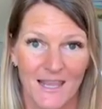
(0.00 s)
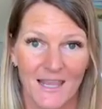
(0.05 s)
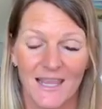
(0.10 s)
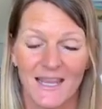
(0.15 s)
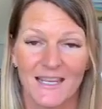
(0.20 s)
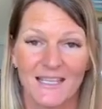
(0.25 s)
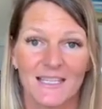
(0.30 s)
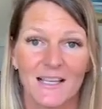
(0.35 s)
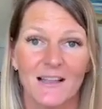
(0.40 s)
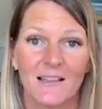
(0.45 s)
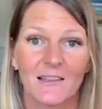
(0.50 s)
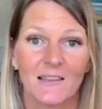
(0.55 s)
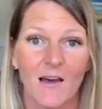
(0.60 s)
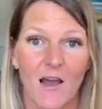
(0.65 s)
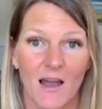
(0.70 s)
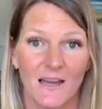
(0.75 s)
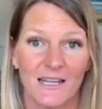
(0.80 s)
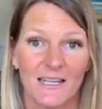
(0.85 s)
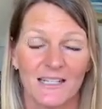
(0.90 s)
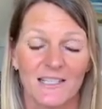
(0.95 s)
It is a
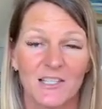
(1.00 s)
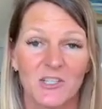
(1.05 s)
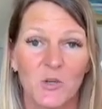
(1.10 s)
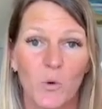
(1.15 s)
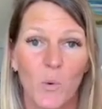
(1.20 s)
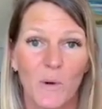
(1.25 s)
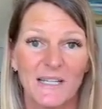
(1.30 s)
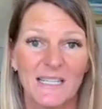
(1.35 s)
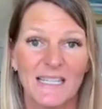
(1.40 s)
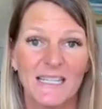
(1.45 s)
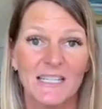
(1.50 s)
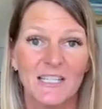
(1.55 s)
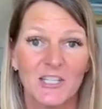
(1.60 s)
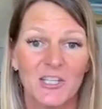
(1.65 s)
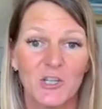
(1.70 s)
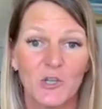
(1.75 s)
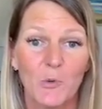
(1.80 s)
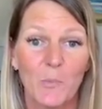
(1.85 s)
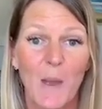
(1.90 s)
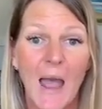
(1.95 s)
lot. It is
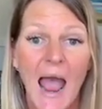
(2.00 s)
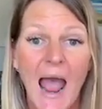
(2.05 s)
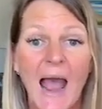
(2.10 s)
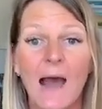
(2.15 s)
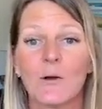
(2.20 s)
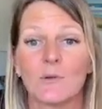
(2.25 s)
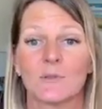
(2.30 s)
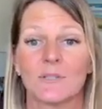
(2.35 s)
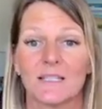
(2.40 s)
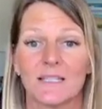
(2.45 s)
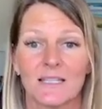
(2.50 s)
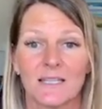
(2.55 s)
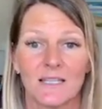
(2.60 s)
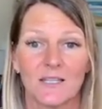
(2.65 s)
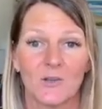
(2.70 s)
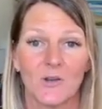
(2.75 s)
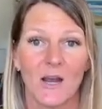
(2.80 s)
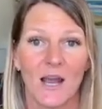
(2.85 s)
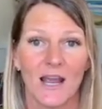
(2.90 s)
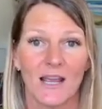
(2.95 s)
22 pounds,
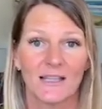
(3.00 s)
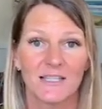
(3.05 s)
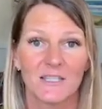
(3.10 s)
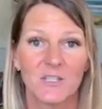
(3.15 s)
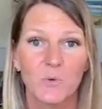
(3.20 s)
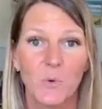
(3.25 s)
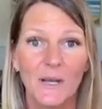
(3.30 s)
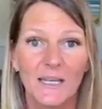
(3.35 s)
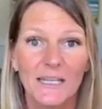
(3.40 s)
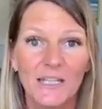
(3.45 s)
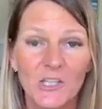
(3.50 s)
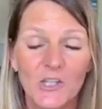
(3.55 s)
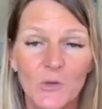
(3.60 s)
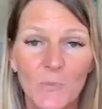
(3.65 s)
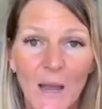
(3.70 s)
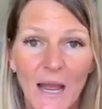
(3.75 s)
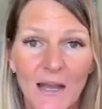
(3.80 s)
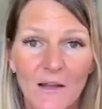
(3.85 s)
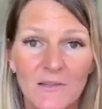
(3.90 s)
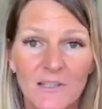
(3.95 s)
you guys.
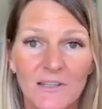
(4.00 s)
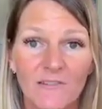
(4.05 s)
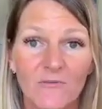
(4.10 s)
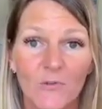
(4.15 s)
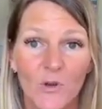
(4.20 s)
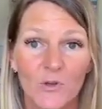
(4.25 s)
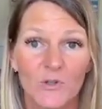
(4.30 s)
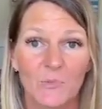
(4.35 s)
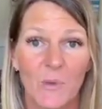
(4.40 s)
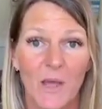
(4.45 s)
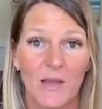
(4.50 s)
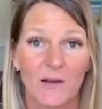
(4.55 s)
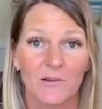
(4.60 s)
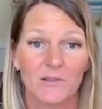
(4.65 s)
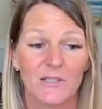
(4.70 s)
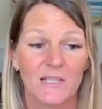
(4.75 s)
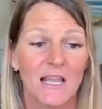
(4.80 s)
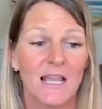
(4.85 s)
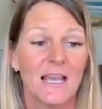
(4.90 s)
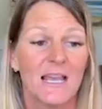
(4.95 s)
22 pounds of rose
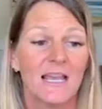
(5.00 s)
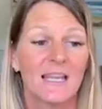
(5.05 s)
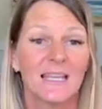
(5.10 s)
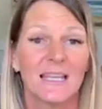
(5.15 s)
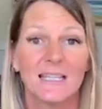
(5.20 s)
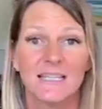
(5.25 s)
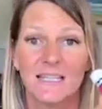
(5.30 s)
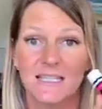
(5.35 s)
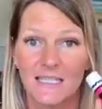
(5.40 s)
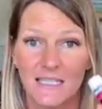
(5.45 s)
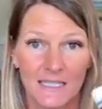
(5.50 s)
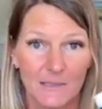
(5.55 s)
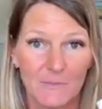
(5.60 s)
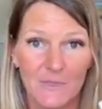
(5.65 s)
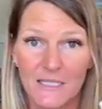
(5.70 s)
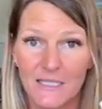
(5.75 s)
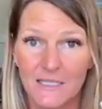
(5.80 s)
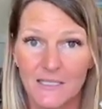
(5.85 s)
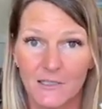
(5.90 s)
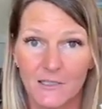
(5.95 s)
petals get steam
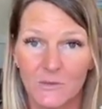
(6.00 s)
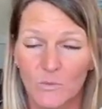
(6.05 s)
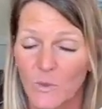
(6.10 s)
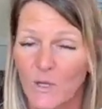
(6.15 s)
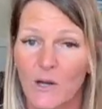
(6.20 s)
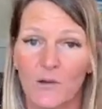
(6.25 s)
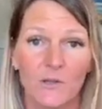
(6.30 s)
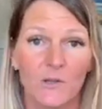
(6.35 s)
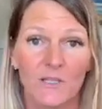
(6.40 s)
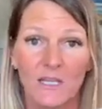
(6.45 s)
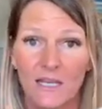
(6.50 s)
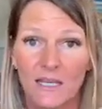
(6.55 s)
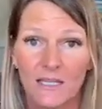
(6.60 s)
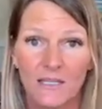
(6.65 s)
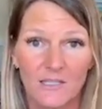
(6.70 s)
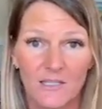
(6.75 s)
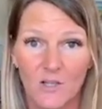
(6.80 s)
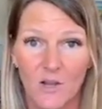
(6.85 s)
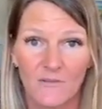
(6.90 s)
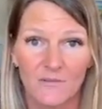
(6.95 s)
distilled. We don't use
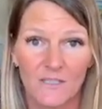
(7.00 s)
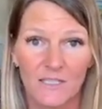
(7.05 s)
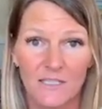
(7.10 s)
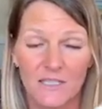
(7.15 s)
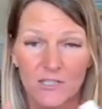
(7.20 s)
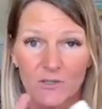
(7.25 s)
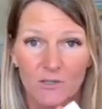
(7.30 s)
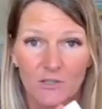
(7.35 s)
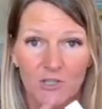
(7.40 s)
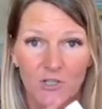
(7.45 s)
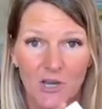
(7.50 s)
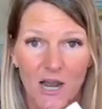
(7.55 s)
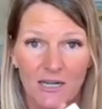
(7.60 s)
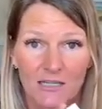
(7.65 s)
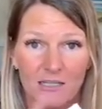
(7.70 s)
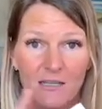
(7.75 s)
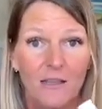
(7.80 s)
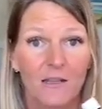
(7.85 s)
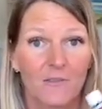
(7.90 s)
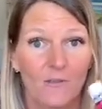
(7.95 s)
any solvents to
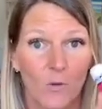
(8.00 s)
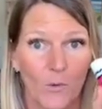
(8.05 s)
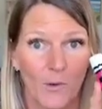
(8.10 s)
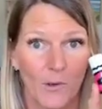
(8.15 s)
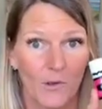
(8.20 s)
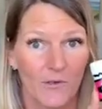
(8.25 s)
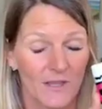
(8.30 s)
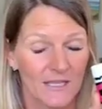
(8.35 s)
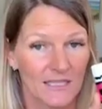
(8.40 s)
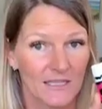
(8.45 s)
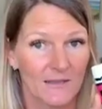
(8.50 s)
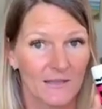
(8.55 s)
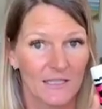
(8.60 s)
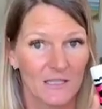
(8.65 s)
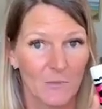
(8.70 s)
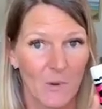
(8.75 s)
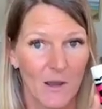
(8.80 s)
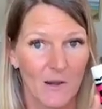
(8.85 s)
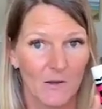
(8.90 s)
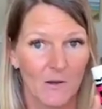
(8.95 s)
extract the oil that's in
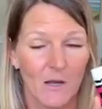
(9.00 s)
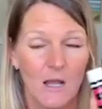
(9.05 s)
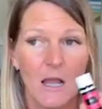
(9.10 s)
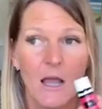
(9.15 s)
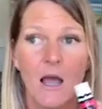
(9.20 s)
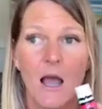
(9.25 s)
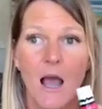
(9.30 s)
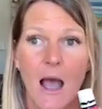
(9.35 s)
this bottle.